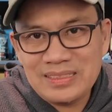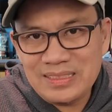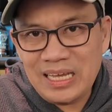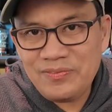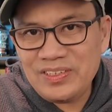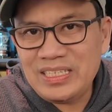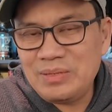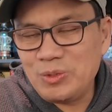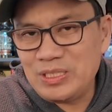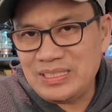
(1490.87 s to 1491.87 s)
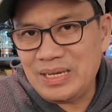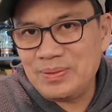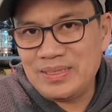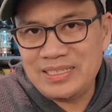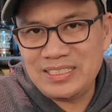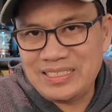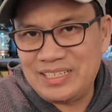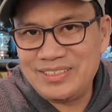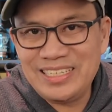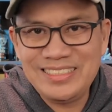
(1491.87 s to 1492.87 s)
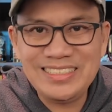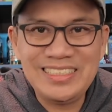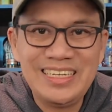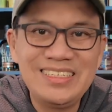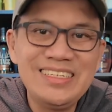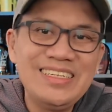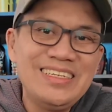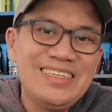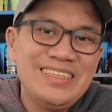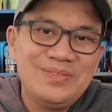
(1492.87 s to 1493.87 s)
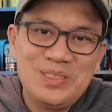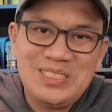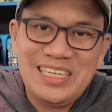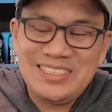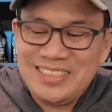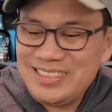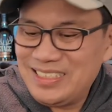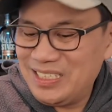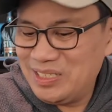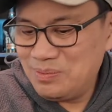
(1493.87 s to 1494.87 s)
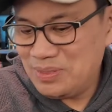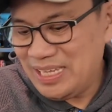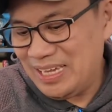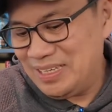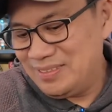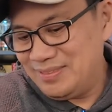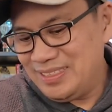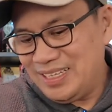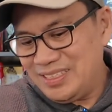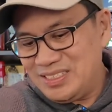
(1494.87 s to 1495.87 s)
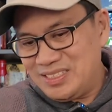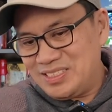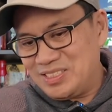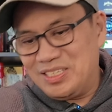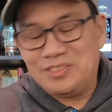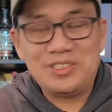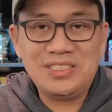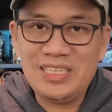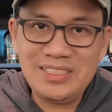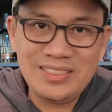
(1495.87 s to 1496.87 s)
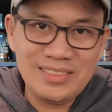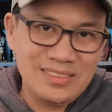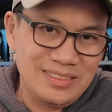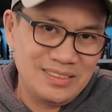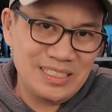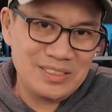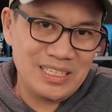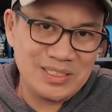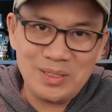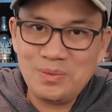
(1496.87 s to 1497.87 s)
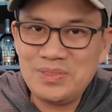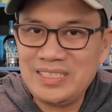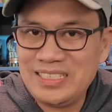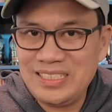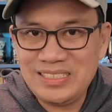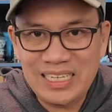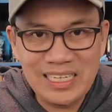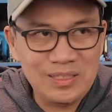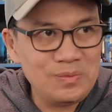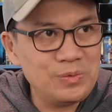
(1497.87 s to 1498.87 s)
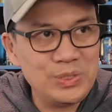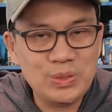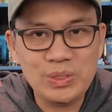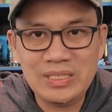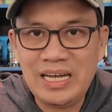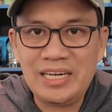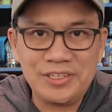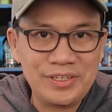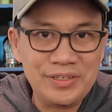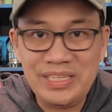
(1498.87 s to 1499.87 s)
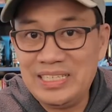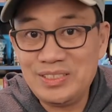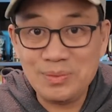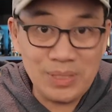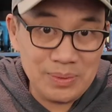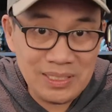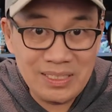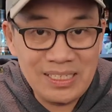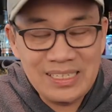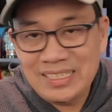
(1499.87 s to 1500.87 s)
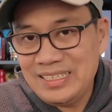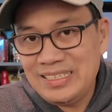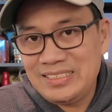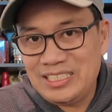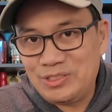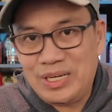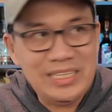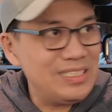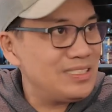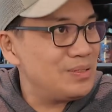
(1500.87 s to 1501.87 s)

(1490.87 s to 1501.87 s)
definitely more depth than the standard 1910 when you tasted it. But yeah, we got these. This is good. Christine's, as you guys know, the 1910 was what got her into bourbon. She tried it